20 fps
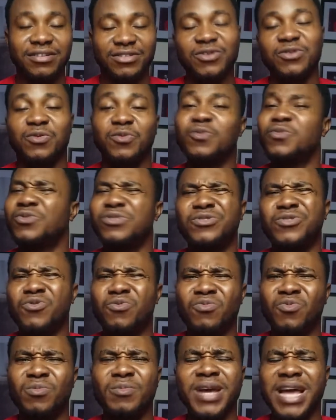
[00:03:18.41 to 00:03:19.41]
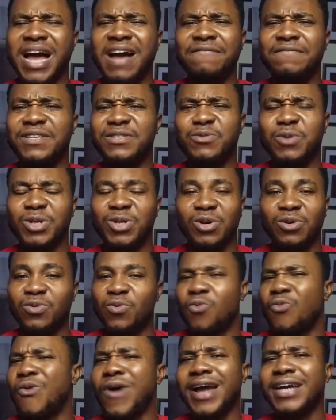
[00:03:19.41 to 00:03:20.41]
So you may have this question:
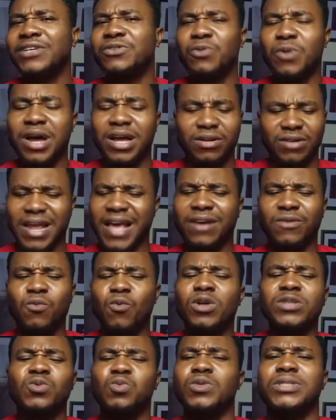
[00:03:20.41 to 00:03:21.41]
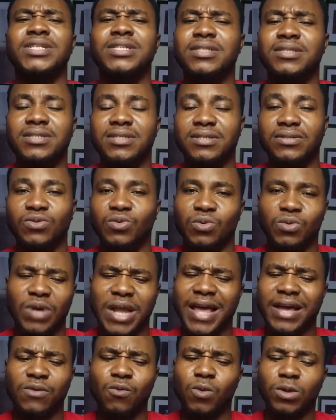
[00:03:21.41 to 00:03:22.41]
why do I, like, what will this thing do?
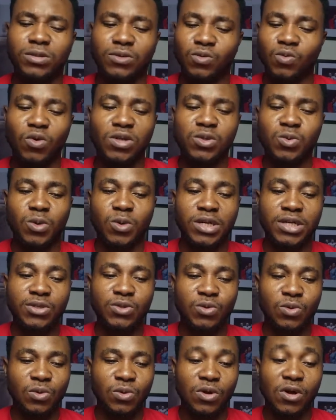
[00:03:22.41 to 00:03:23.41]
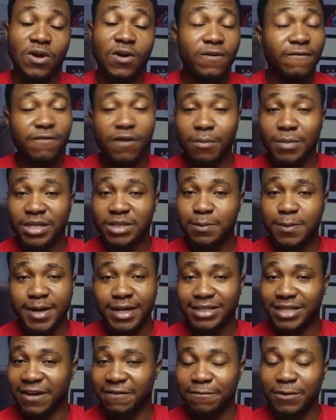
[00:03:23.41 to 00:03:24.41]
Like, what will it do? From
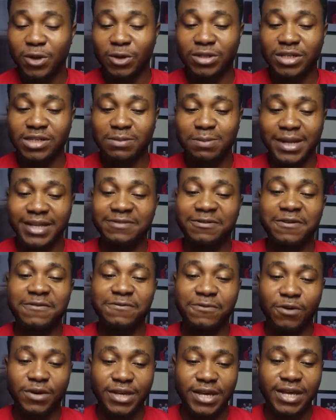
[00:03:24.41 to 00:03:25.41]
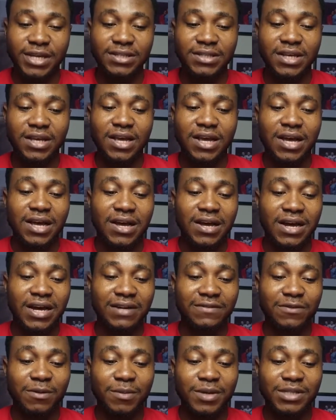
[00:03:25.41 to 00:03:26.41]
experience, I've been on this platform for years,
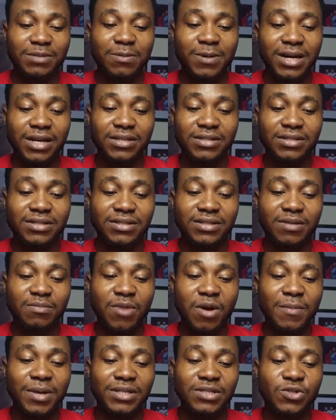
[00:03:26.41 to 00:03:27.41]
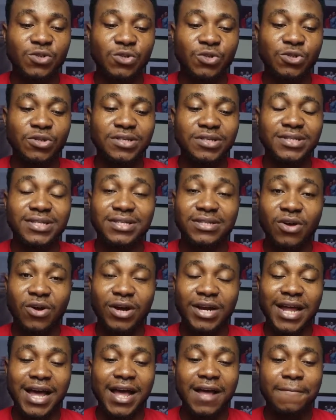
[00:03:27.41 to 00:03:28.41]
and from experience, the moment you choose this
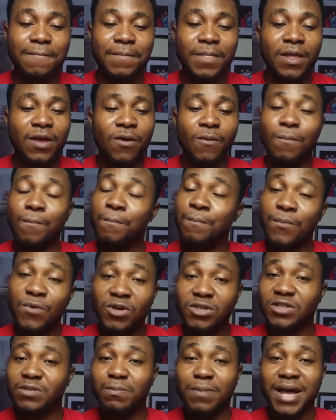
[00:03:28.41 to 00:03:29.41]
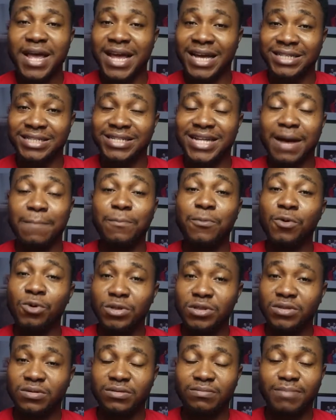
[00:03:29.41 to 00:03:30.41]
order, most buyers that
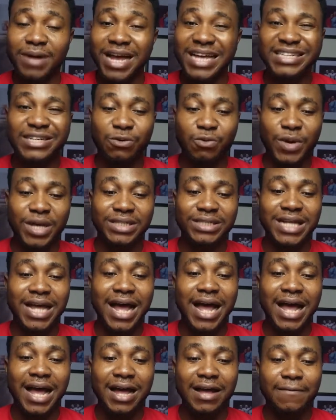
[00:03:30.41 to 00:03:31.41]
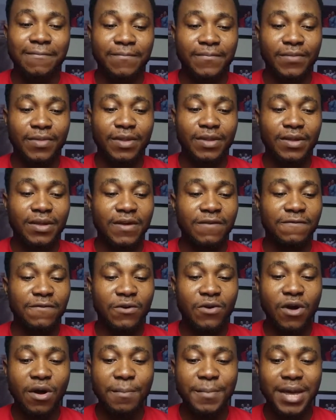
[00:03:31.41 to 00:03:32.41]
post buyers requests are, if
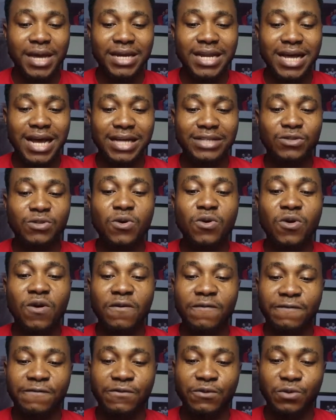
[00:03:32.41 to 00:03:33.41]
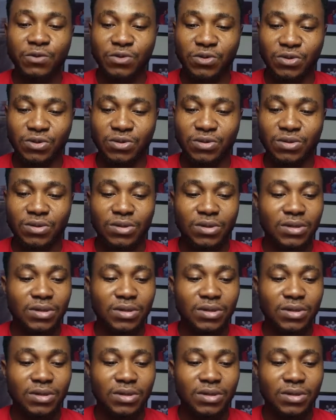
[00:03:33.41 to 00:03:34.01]
you come here, they are so confused.